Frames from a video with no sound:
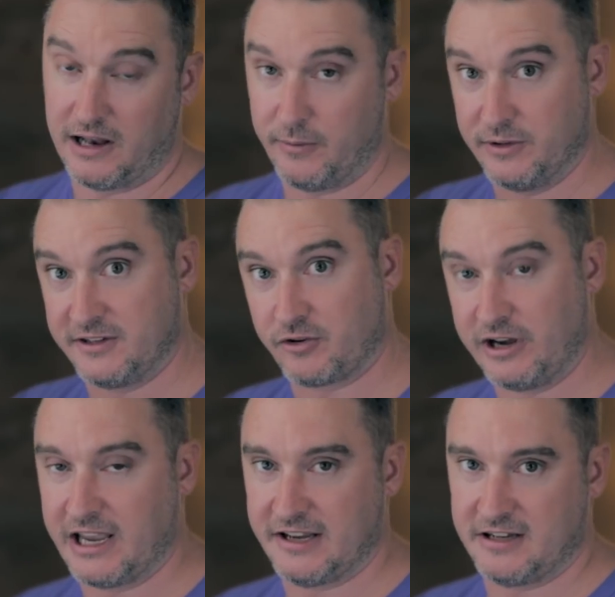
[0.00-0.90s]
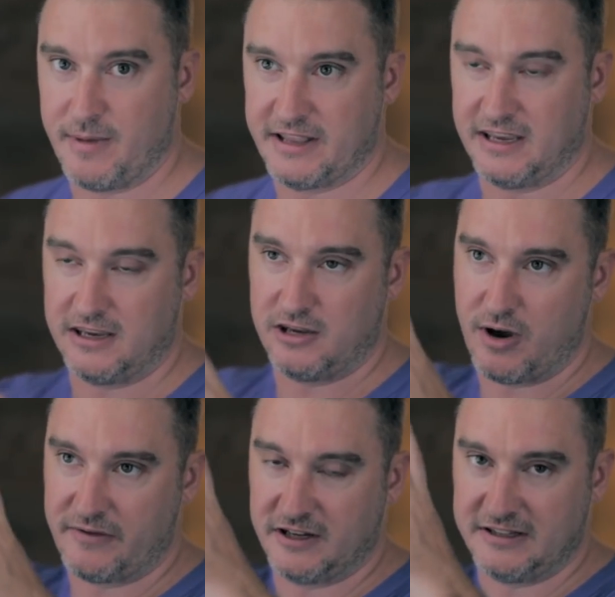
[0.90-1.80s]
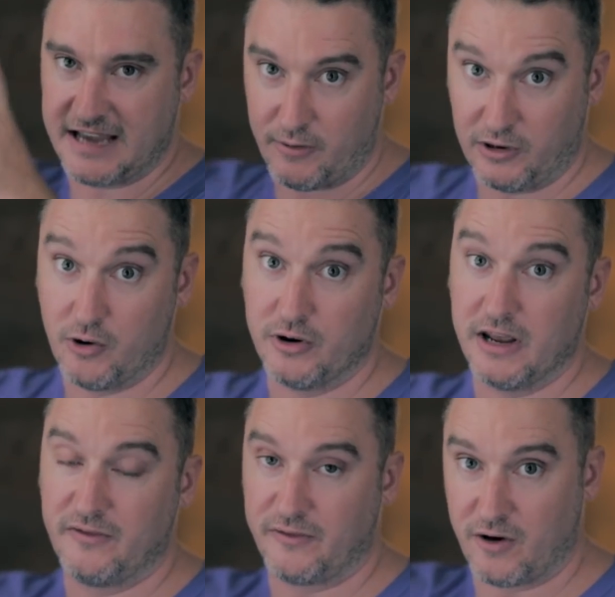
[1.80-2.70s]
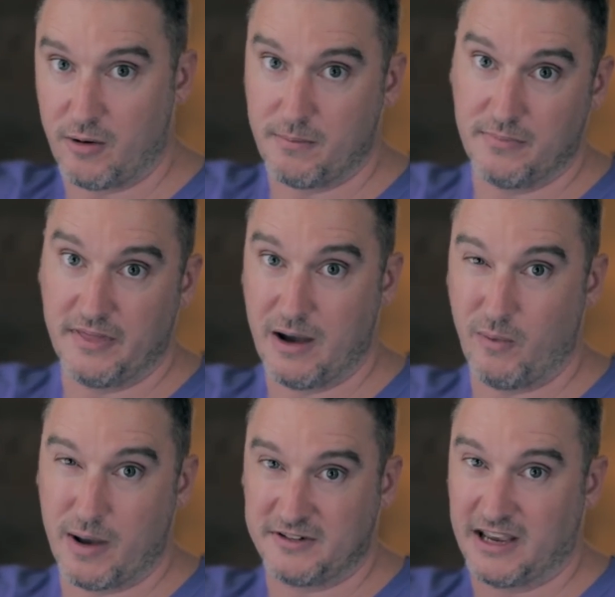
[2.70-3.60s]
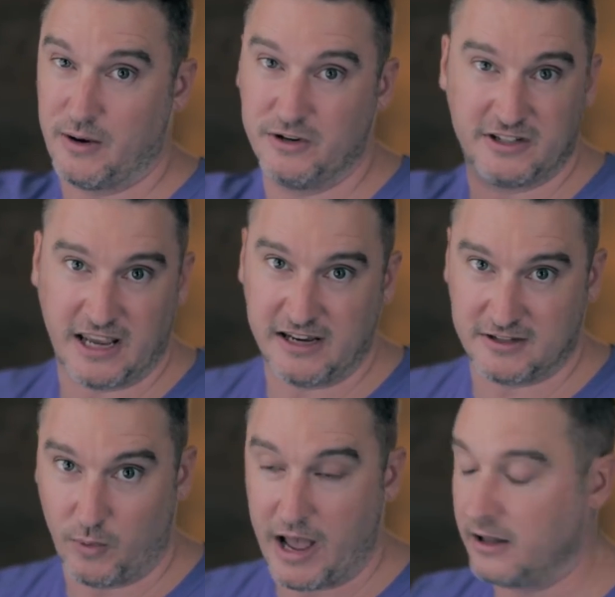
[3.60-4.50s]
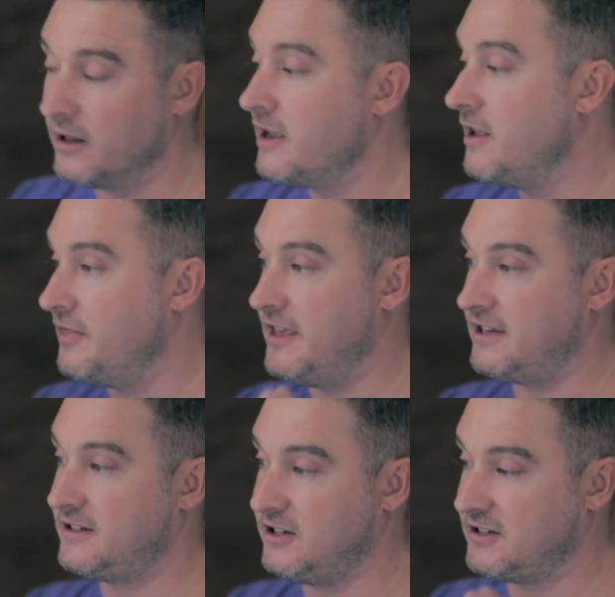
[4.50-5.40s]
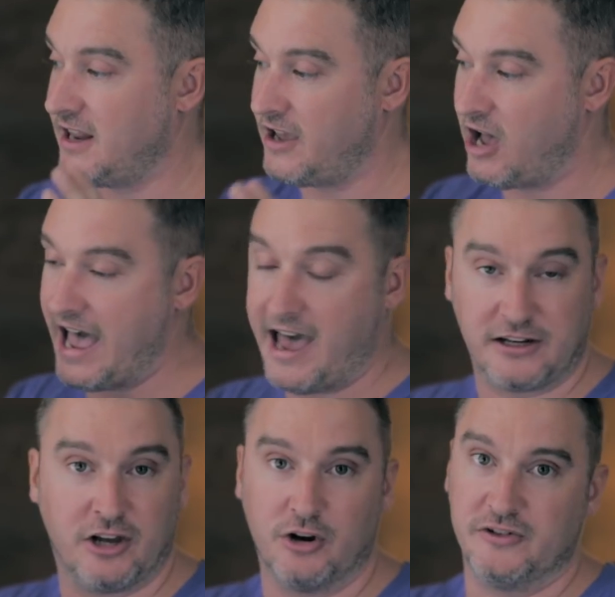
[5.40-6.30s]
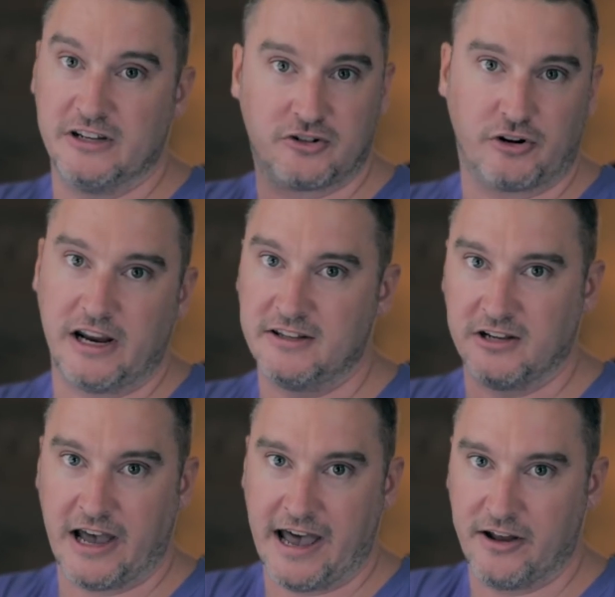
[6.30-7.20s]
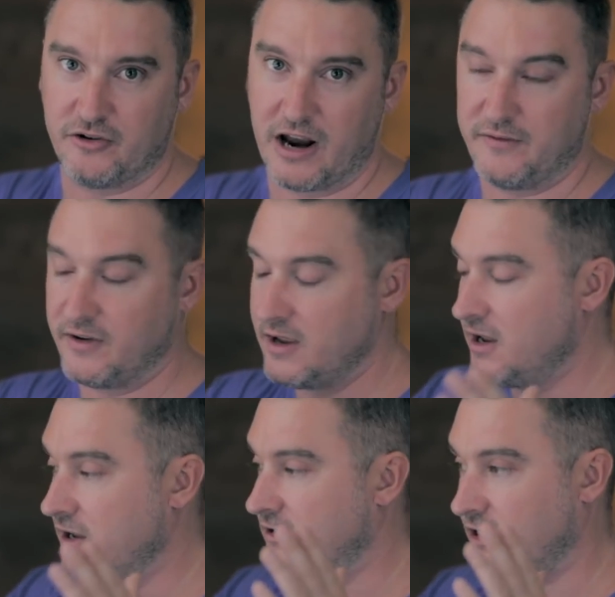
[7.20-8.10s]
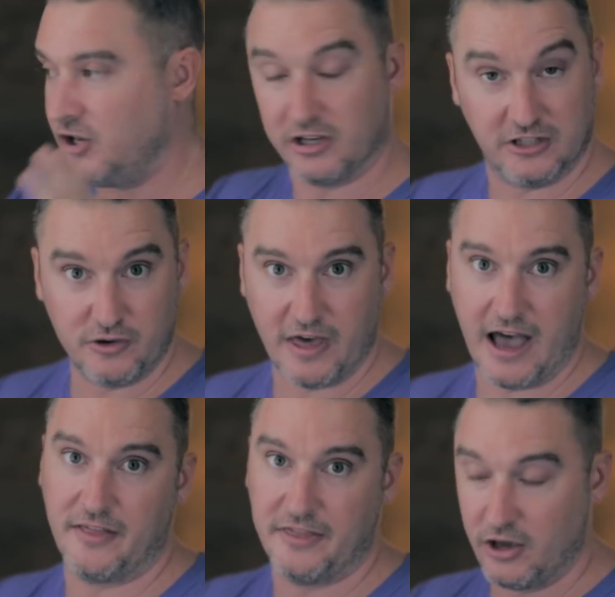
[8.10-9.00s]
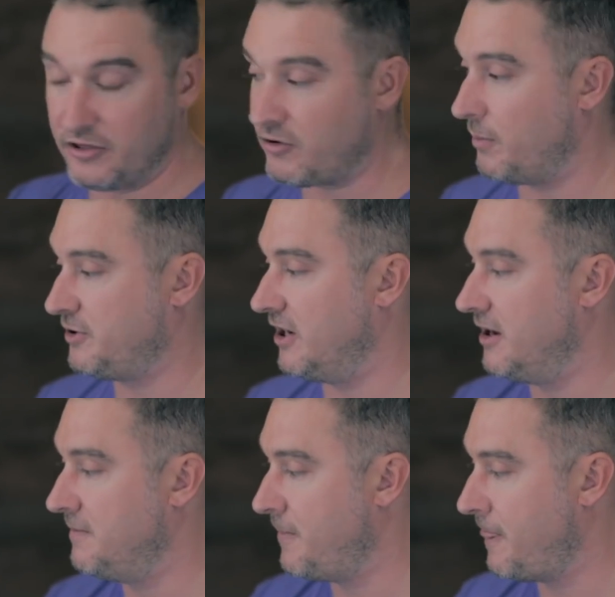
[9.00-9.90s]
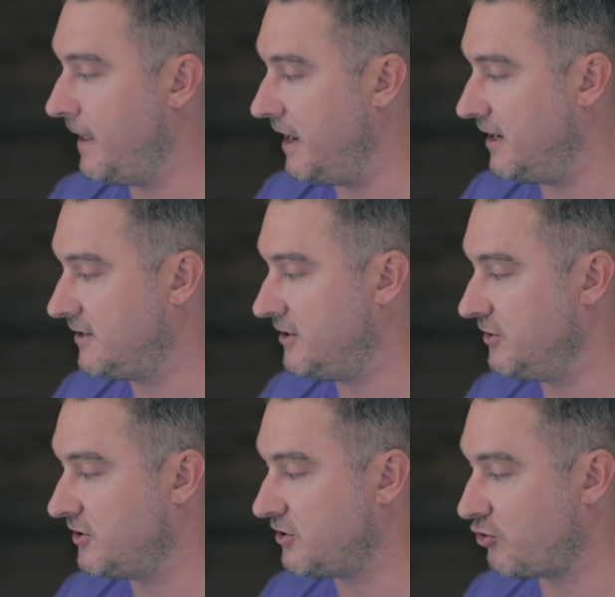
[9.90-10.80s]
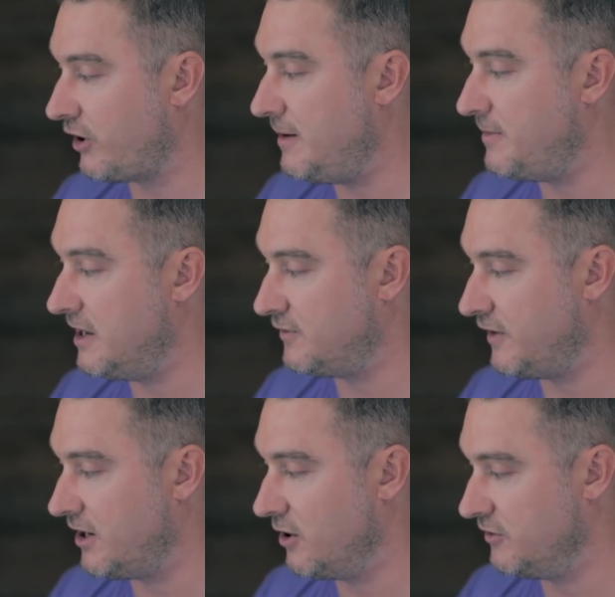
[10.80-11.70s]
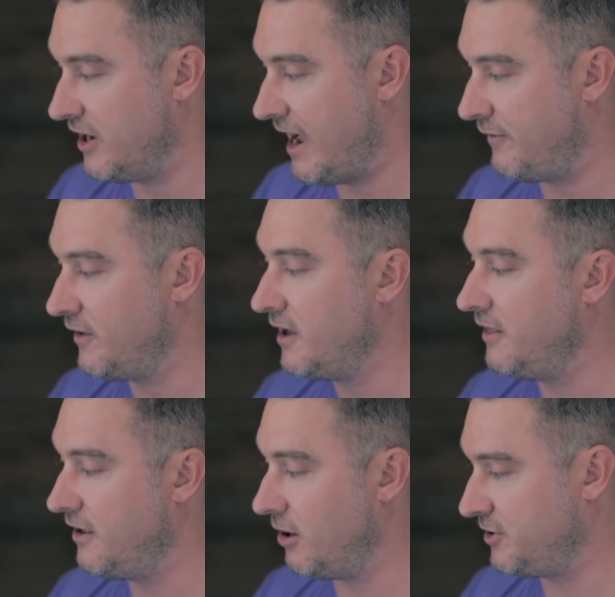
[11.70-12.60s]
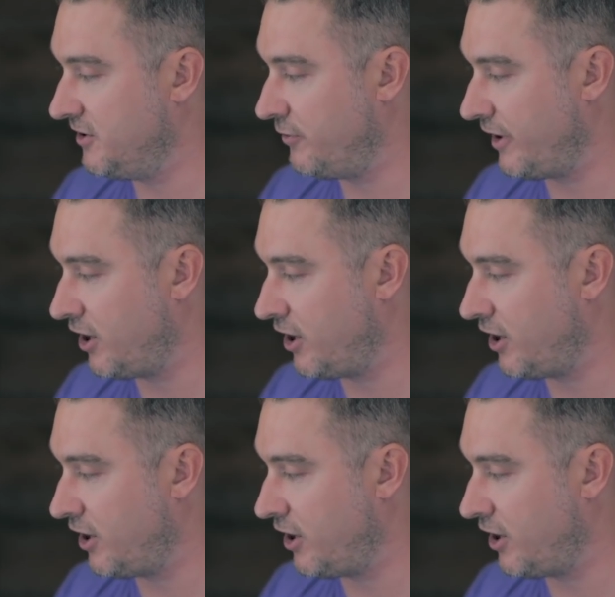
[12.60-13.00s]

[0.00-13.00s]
like with Screencast-O-Matic, you have to download it from their website, which takes a while. This just hard codes it straight into your hard drive. So you can do that. The other option is to stream these videos. You have the option to